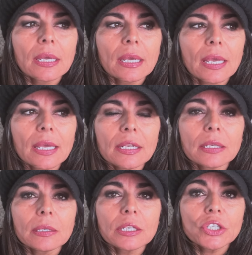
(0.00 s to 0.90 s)

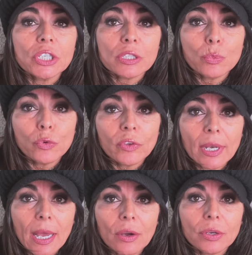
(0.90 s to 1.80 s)
and she's moving
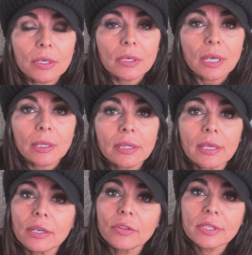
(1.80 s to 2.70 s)
out at
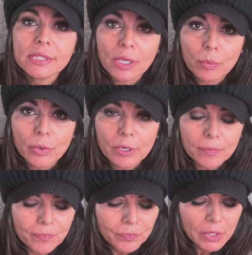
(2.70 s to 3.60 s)
the end of December.
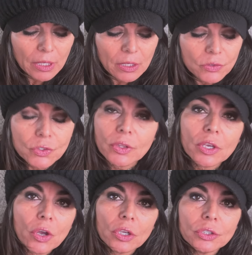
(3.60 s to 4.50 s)
So the
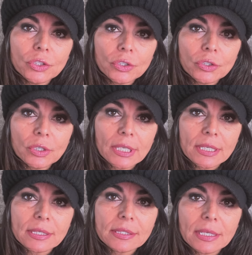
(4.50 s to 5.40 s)
condo
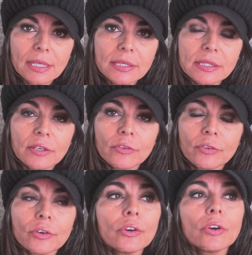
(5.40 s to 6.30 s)
is listed
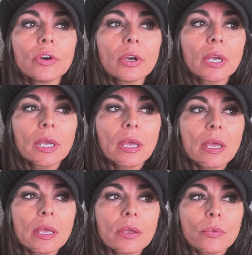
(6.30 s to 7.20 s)
for
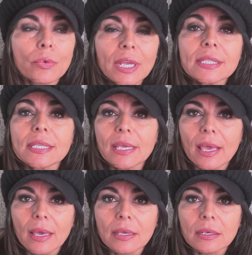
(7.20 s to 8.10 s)
rent
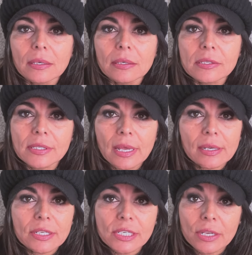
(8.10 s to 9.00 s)
again
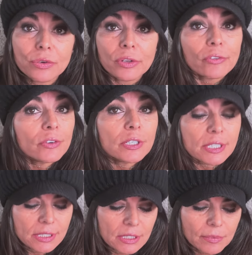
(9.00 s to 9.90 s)
starting January
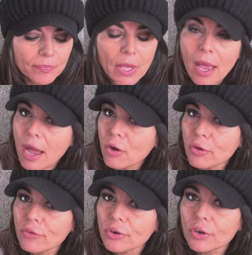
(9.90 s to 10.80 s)
1st.
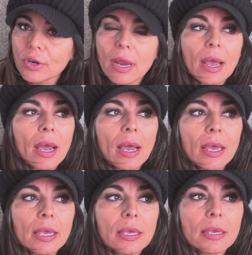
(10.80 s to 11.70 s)
However,
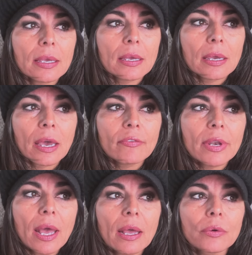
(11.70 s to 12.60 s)
I have
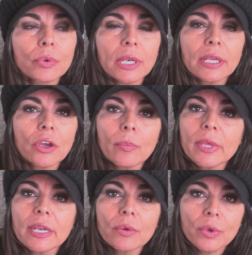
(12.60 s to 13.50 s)
not really
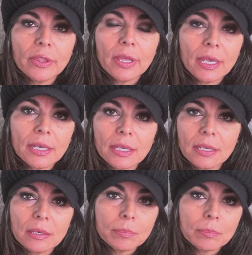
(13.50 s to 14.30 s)
committed with any